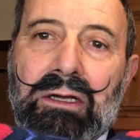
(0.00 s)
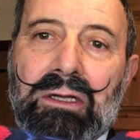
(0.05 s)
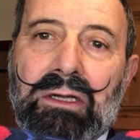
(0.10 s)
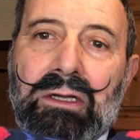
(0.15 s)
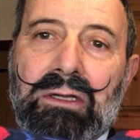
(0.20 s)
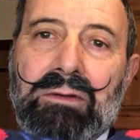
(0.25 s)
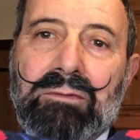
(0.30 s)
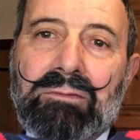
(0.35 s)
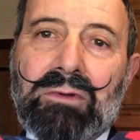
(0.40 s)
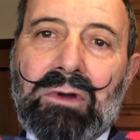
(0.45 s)

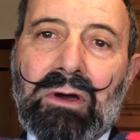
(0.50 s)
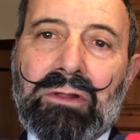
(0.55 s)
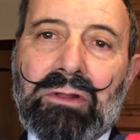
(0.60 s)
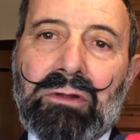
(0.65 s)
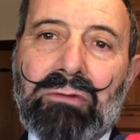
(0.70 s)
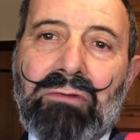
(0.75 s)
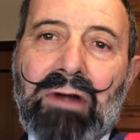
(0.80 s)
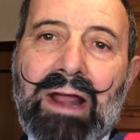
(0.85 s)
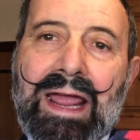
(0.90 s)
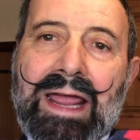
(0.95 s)
you've got the
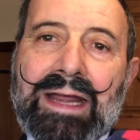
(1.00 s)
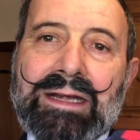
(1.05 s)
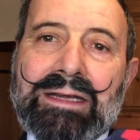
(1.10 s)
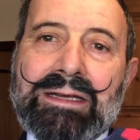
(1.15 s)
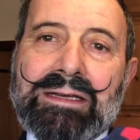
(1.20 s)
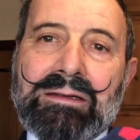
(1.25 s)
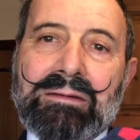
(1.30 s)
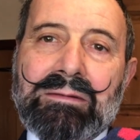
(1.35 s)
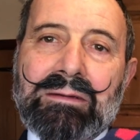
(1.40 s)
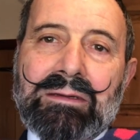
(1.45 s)

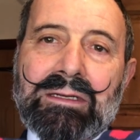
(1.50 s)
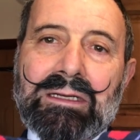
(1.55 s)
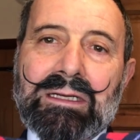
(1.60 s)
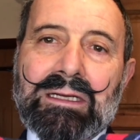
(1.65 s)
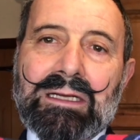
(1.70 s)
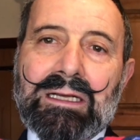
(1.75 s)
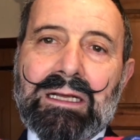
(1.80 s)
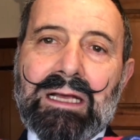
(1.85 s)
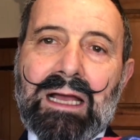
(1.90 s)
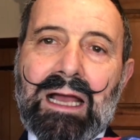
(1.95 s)
red,
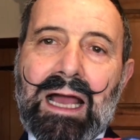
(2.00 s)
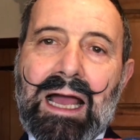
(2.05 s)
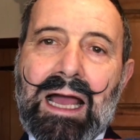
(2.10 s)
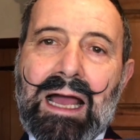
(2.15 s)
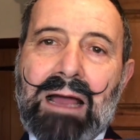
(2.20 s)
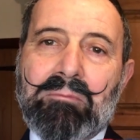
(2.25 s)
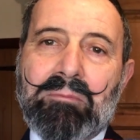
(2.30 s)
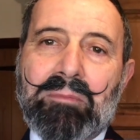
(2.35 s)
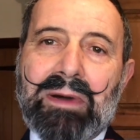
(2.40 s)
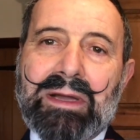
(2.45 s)

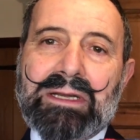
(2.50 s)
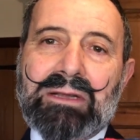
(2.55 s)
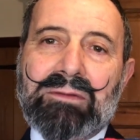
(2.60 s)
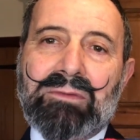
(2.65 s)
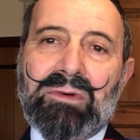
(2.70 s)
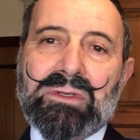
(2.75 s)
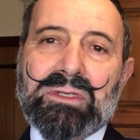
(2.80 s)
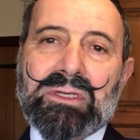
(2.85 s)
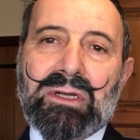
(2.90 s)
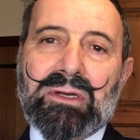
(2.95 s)
but you've
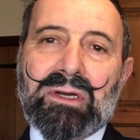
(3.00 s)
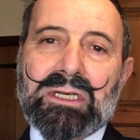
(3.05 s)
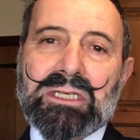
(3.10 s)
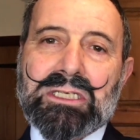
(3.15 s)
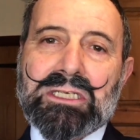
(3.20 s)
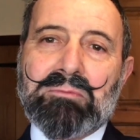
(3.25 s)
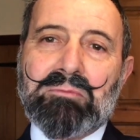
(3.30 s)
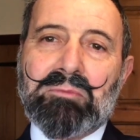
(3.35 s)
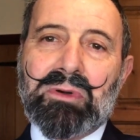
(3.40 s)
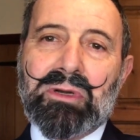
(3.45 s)
also got
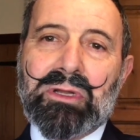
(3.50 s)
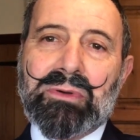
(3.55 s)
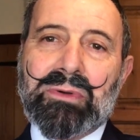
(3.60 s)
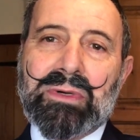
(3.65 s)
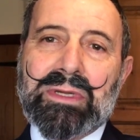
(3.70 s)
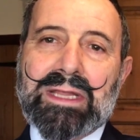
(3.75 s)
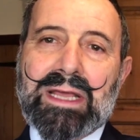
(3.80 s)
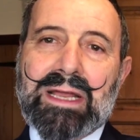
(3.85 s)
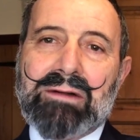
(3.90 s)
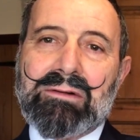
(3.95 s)
some blue
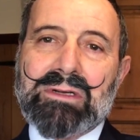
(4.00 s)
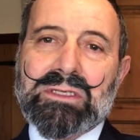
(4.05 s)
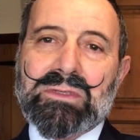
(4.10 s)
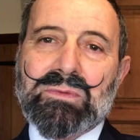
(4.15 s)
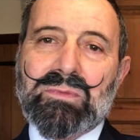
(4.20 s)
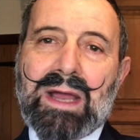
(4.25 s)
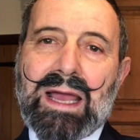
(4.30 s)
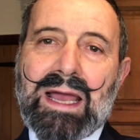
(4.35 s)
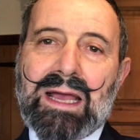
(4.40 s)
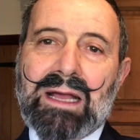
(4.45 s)
in there as
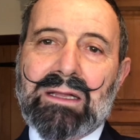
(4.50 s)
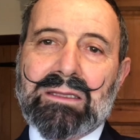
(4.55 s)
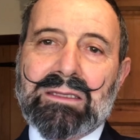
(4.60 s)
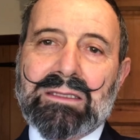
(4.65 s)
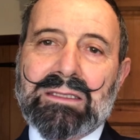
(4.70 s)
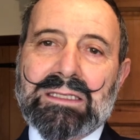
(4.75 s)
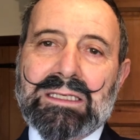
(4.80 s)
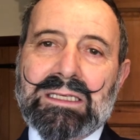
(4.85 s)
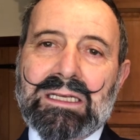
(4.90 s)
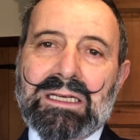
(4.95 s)
well,
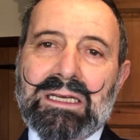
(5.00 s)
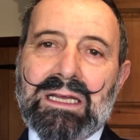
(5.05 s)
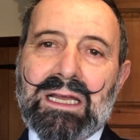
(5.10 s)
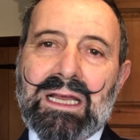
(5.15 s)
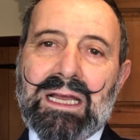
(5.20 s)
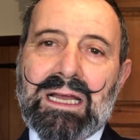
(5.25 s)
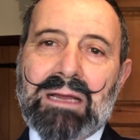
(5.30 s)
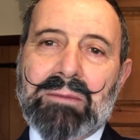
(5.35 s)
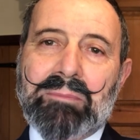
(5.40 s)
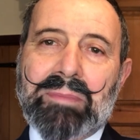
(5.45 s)

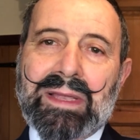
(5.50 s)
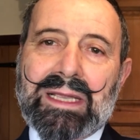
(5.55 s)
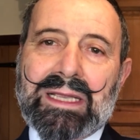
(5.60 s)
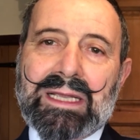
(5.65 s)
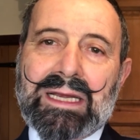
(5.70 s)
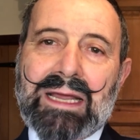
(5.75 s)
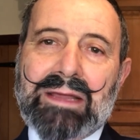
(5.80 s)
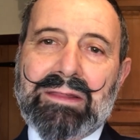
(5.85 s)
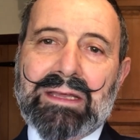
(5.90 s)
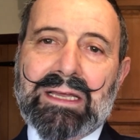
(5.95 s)

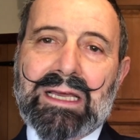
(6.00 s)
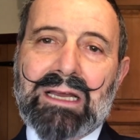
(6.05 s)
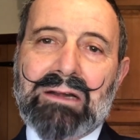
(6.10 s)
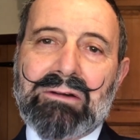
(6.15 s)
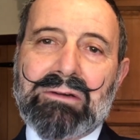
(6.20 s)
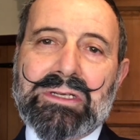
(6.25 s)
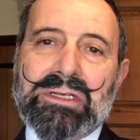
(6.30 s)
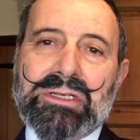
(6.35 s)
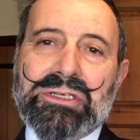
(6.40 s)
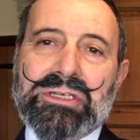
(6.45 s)
picking out the colour
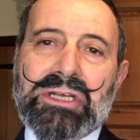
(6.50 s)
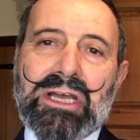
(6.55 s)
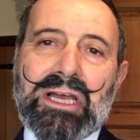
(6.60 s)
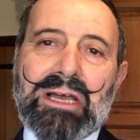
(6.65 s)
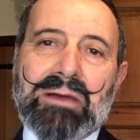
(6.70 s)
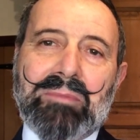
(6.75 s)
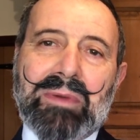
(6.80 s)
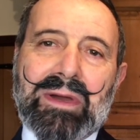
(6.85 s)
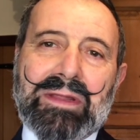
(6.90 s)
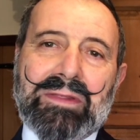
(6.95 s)
in the
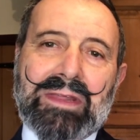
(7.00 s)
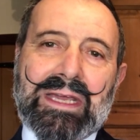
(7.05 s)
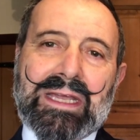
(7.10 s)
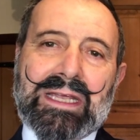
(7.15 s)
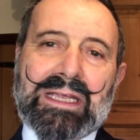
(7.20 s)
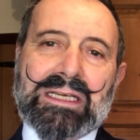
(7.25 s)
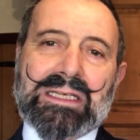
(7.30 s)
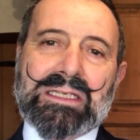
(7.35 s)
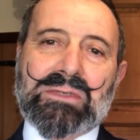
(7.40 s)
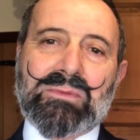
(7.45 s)
shirt. But
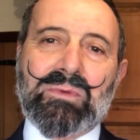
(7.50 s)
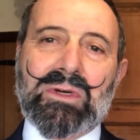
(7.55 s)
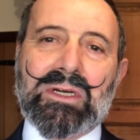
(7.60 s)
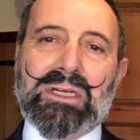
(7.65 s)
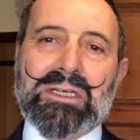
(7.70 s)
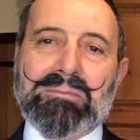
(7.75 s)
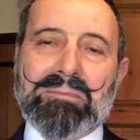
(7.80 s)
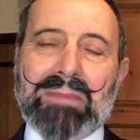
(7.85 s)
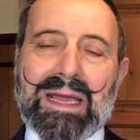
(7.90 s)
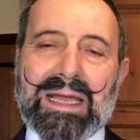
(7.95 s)
these
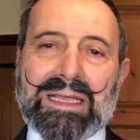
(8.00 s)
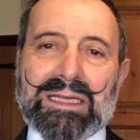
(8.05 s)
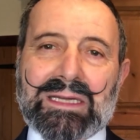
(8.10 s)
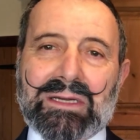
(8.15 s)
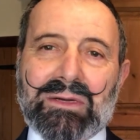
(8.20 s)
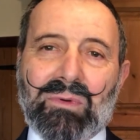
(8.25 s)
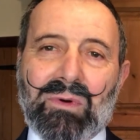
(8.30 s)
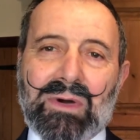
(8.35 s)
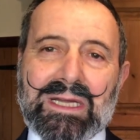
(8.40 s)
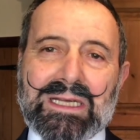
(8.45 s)
would make
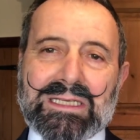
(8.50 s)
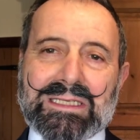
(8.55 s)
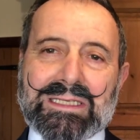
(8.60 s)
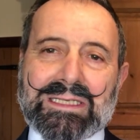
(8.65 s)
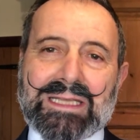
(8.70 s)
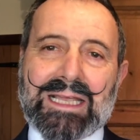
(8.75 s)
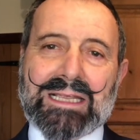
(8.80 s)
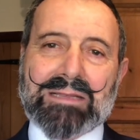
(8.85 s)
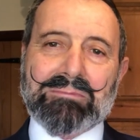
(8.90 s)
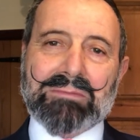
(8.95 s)
quite a
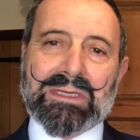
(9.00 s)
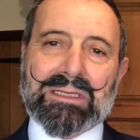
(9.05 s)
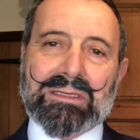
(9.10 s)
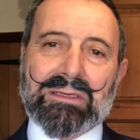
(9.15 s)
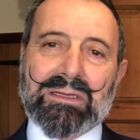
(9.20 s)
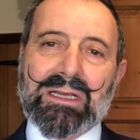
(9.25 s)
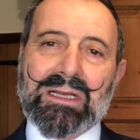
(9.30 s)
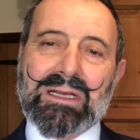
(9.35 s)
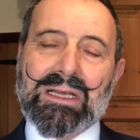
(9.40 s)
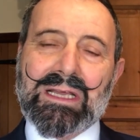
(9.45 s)
statement
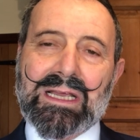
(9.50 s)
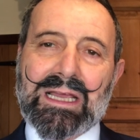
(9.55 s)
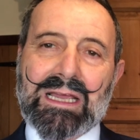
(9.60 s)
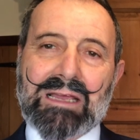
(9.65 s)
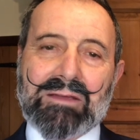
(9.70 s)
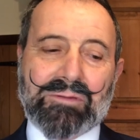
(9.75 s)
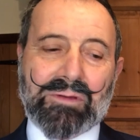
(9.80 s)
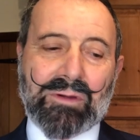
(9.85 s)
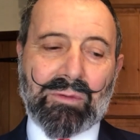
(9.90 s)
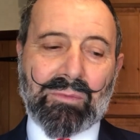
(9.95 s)

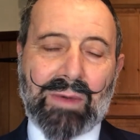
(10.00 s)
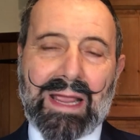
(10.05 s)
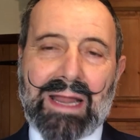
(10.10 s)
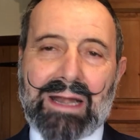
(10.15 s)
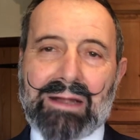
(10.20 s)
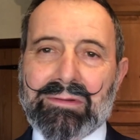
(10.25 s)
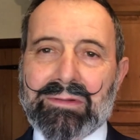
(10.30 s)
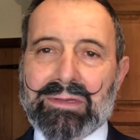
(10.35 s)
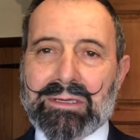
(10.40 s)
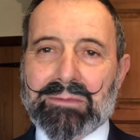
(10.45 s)
if you're
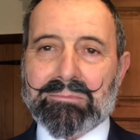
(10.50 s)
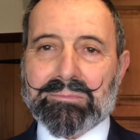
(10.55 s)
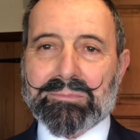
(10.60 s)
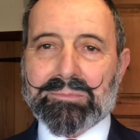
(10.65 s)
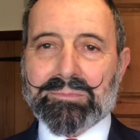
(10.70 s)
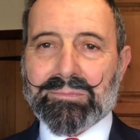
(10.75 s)
wearing them.